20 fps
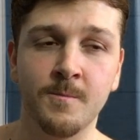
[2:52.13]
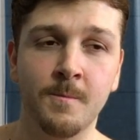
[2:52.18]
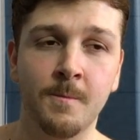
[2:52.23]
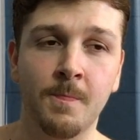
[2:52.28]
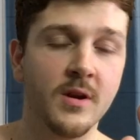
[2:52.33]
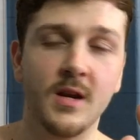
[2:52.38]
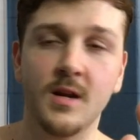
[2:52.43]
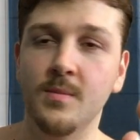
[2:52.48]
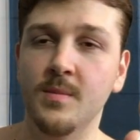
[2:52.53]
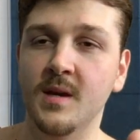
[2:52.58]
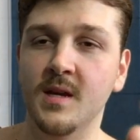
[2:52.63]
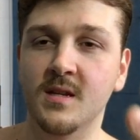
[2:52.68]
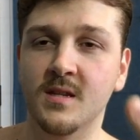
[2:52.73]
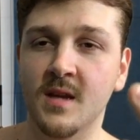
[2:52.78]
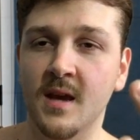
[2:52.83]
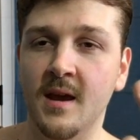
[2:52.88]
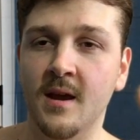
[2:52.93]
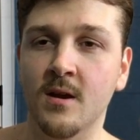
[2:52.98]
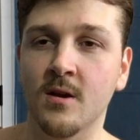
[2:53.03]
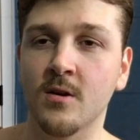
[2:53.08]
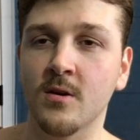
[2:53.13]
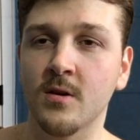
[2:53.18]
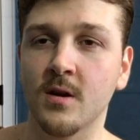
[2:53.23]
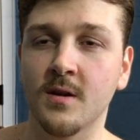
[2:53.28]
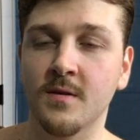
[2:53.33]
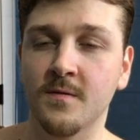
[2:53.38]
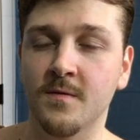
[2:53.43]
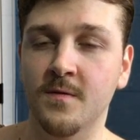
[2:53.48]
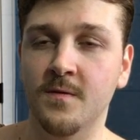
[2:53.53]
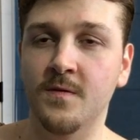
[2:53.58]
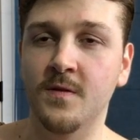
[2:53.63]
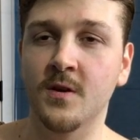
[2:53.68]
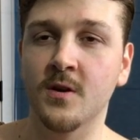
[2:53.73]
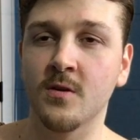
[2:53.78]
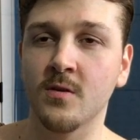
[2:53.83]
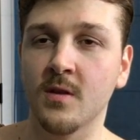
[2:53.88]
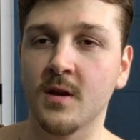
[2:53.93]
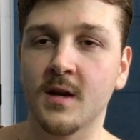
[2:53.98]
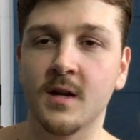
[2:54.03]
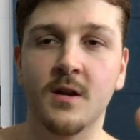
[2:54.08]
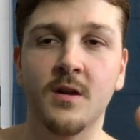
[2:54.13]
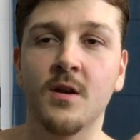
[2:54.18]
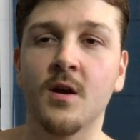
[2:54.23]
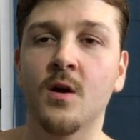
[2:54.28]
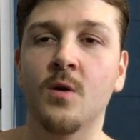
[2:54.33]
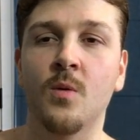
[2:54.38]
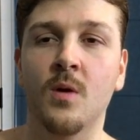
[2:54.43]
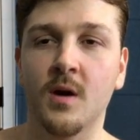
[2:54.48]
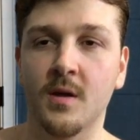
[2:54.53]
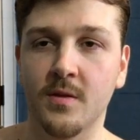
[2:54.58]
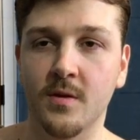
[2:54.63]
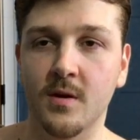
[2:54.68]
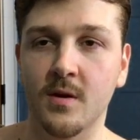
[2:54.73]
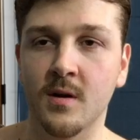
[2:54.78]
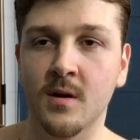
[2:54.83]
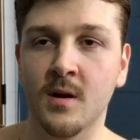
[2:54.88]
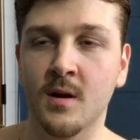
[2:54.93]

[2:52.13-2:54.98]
bring me terror and fear like no other.